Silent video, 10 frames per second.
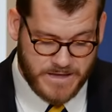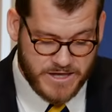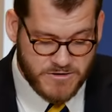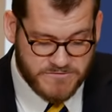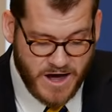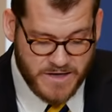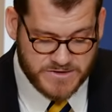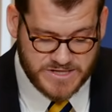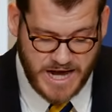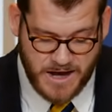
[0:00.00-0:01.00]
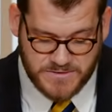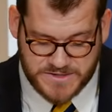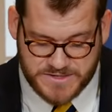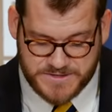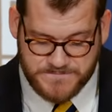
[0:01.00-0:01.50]
and your father's
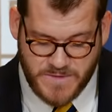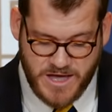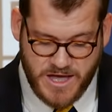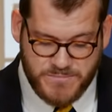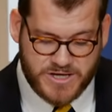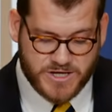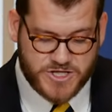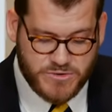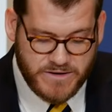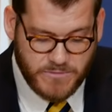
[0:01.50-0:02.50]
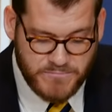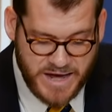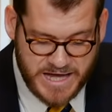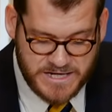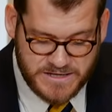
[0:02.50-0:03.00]
house, because you have
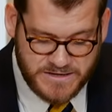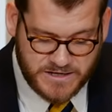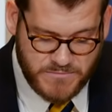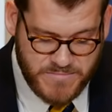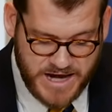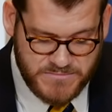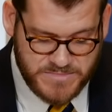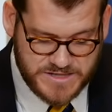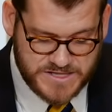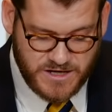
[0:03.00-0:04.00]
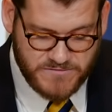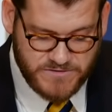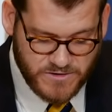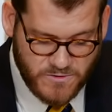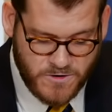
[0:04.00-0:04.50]
abandoned the commandments of
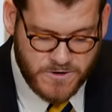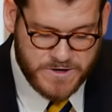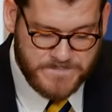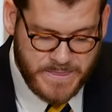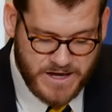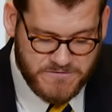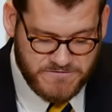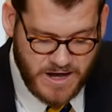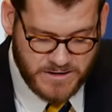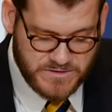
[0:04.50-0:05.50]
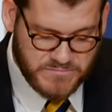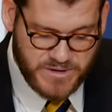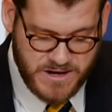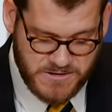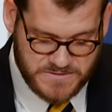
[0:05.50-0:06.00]
the Lord and followed the
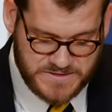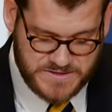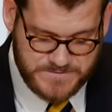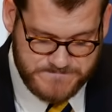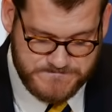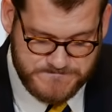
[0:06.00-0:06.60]
Baals.